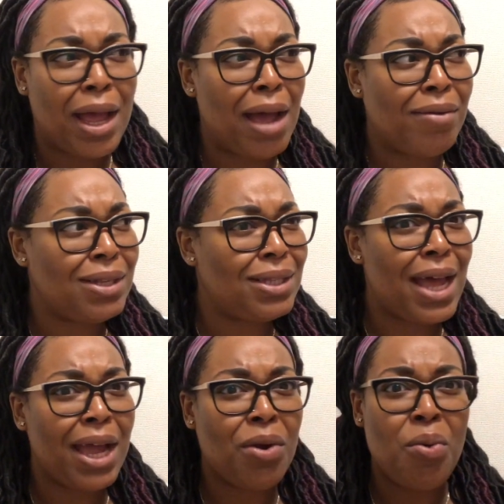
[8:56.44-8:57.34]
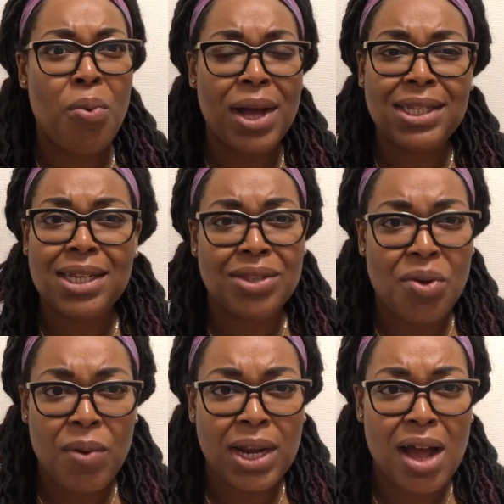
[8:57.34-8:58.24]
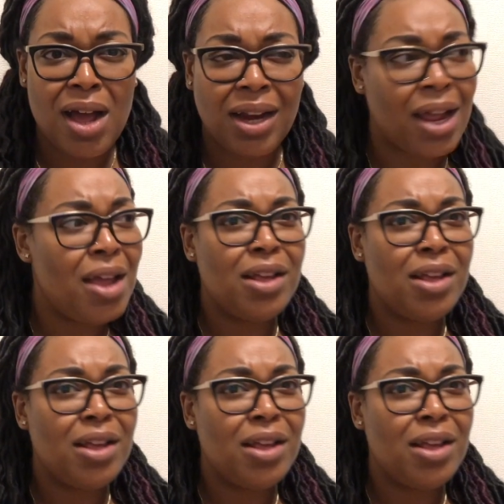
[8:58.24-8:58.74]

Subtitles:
I was like, what is going on?